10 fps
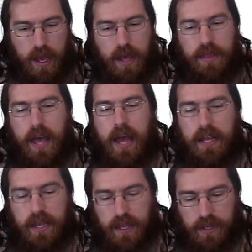And that
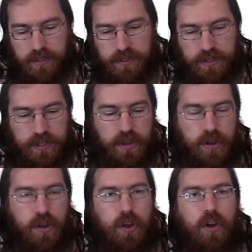is
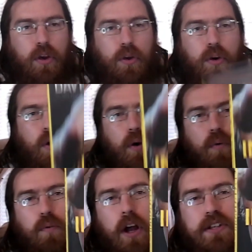
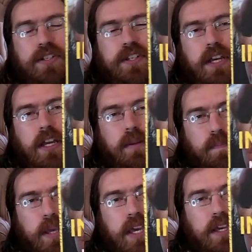Rust
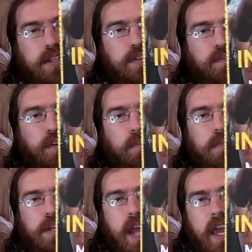in Peace
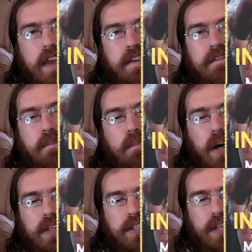from Dave
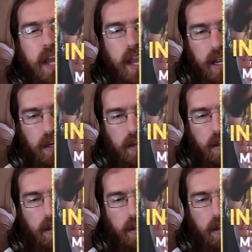Mustaine.